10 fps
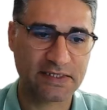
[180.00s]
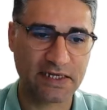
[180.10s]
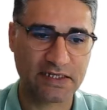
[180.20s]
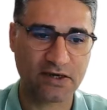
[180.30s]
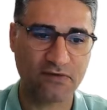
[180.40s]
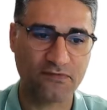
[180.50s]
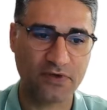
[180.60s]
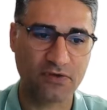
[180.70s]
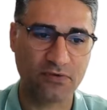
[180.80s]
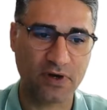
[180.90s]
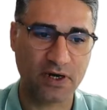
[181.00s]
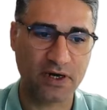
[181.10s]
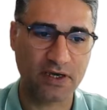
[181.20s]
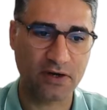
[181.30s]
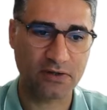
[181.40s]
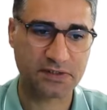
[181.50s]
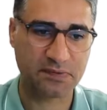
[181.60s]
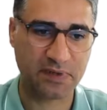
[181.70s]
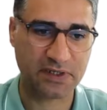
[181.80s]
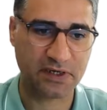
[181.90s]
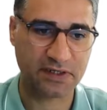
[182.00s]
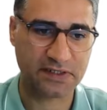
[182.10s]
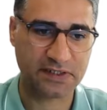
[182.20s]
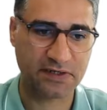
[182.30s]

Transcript: select ComfyUI Ultimate Guide